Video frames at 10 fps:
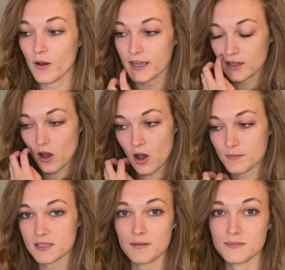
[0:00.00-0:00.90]
It
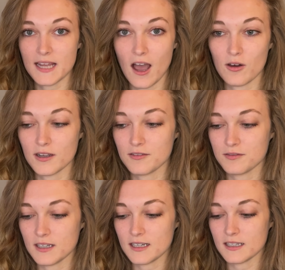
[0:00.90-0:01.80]
calms them down if
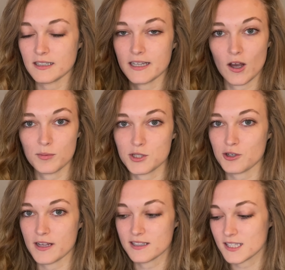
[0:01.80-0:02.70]
needed. It helps
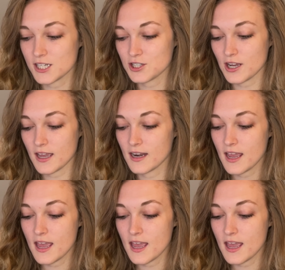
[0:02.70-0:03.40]
transition.